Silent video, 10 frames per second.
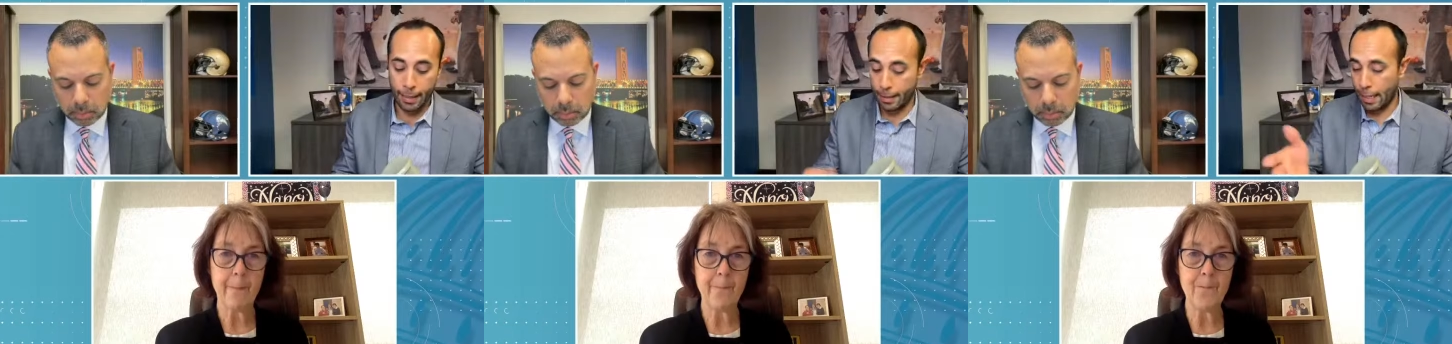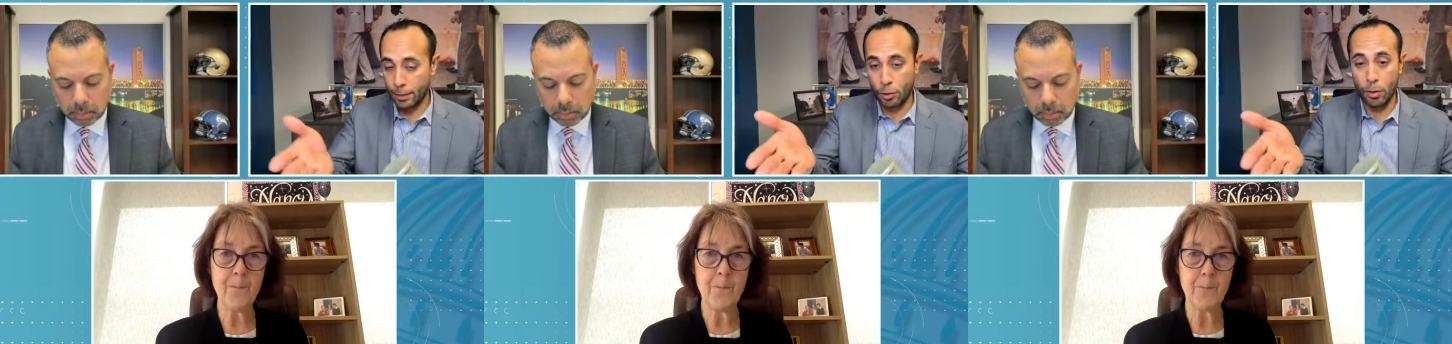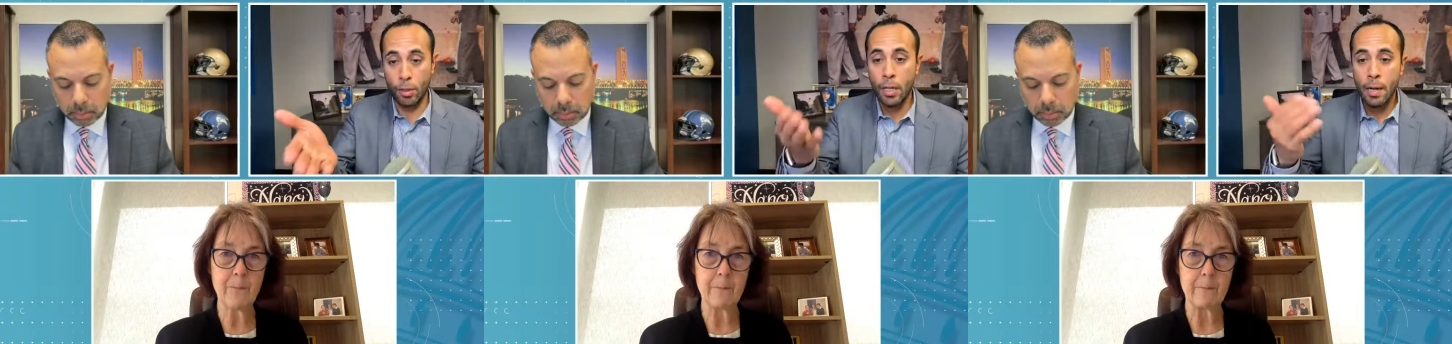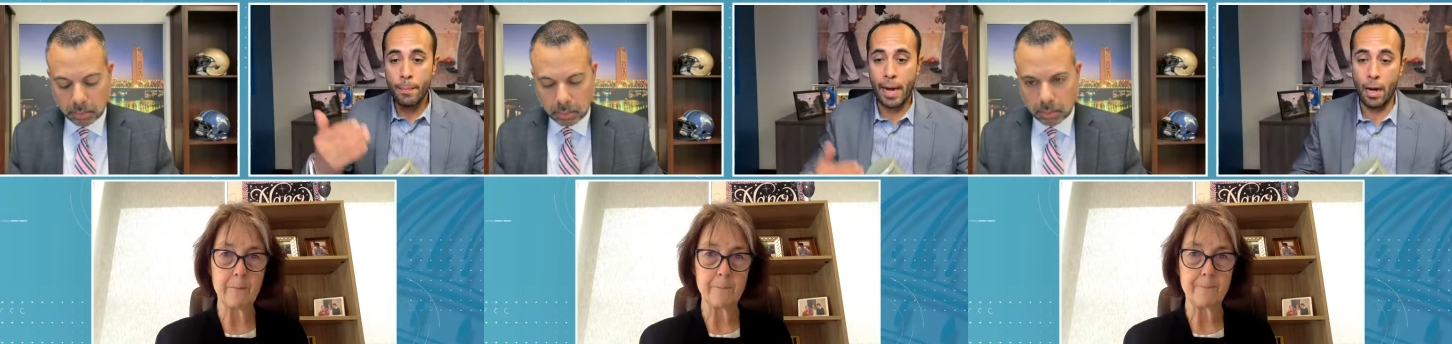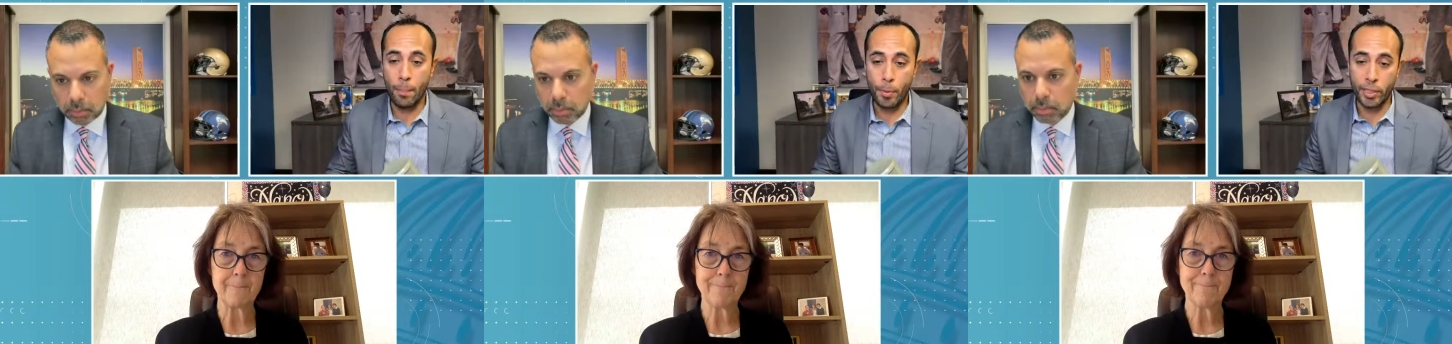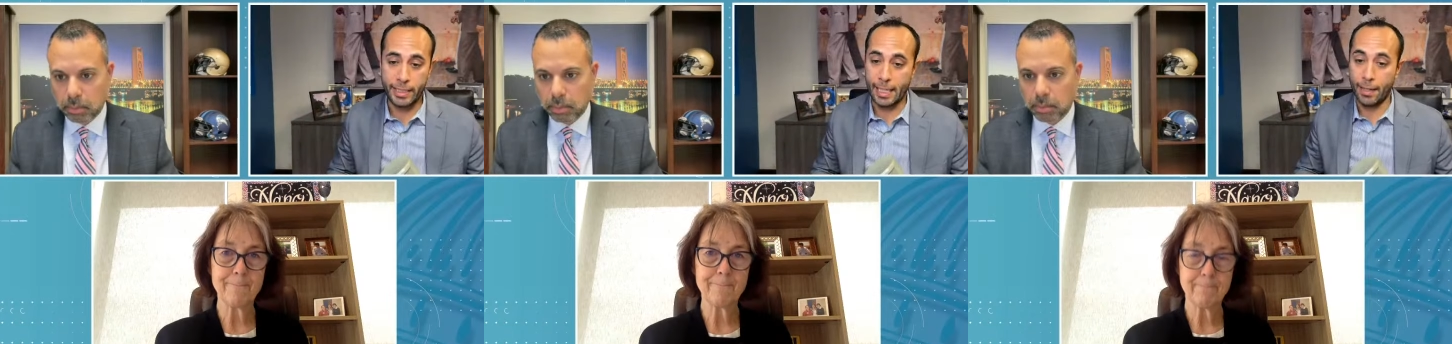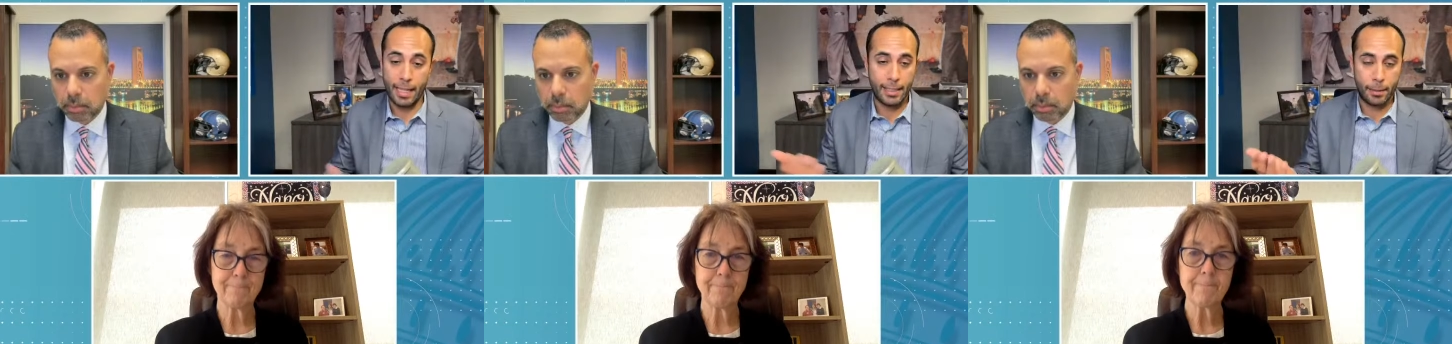Speaker 1: and Lester Powell points out
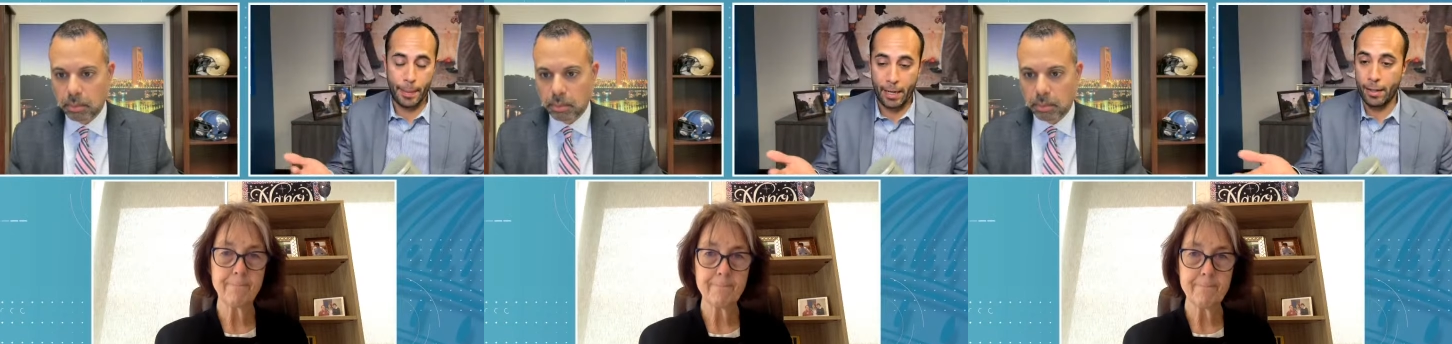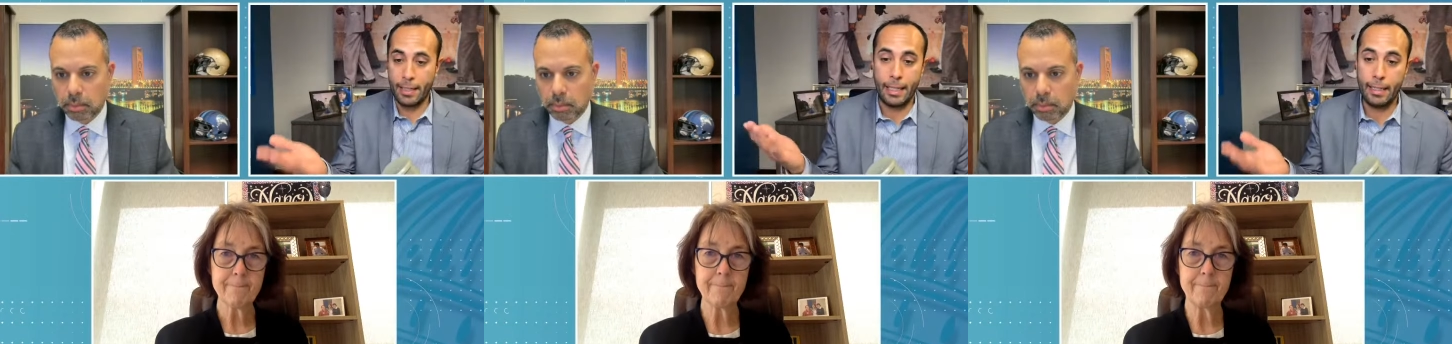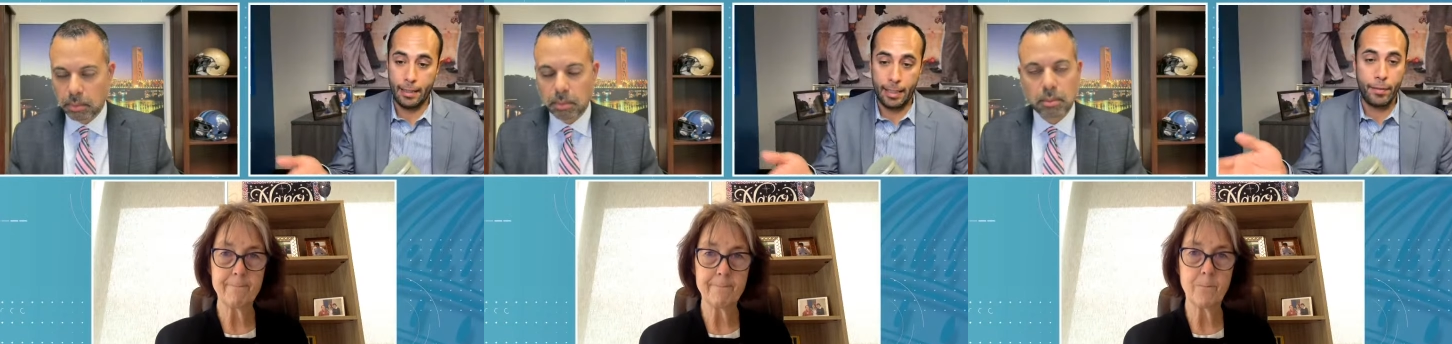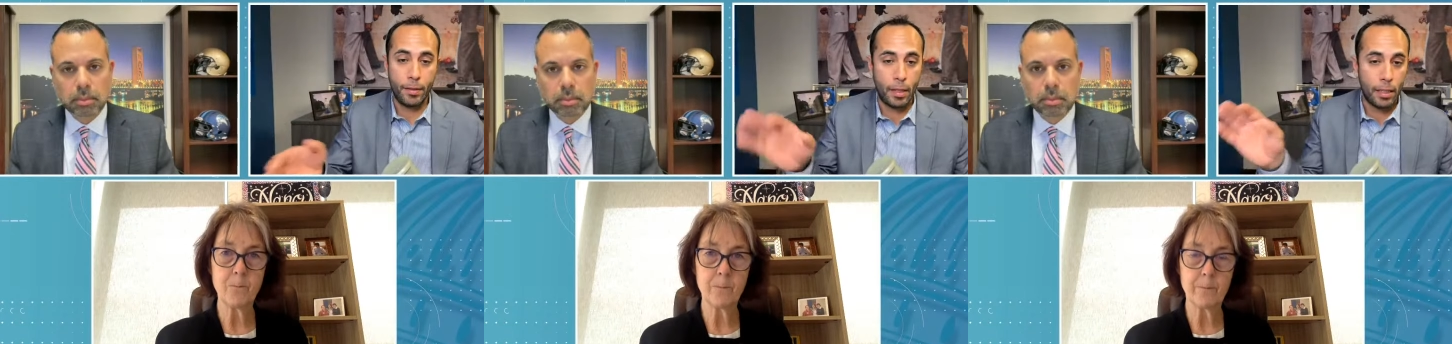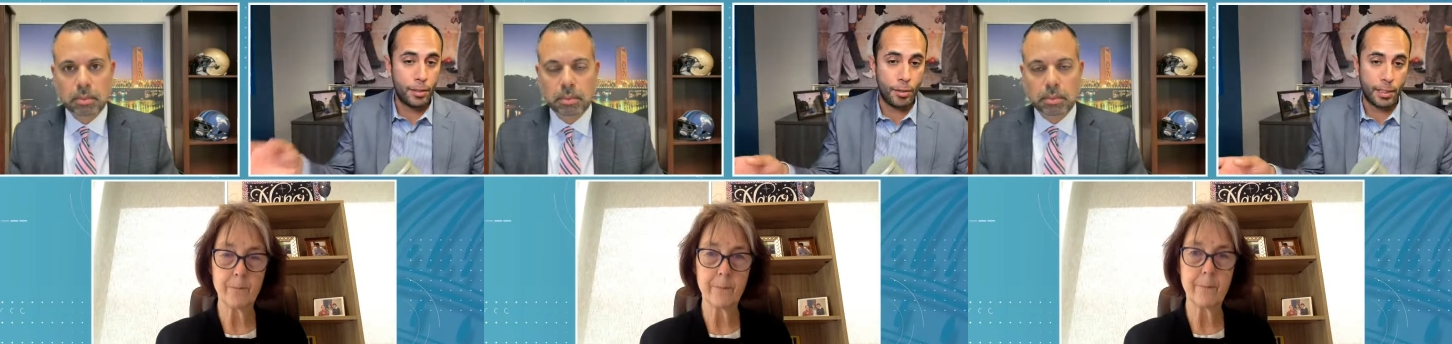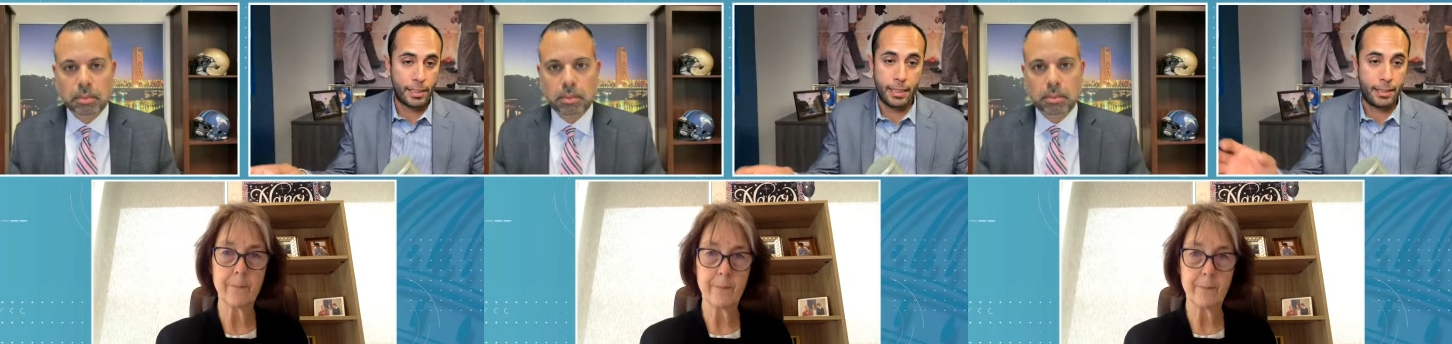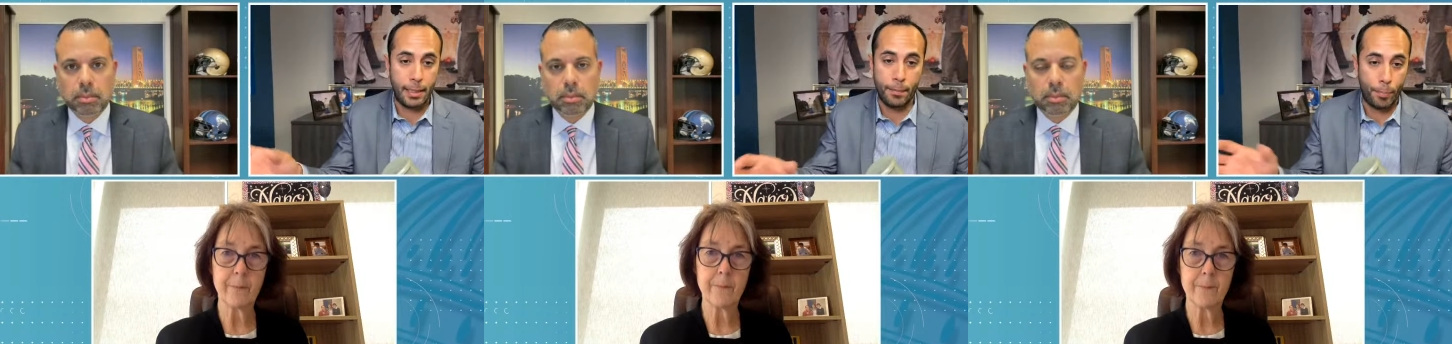that as a parent, he even under existing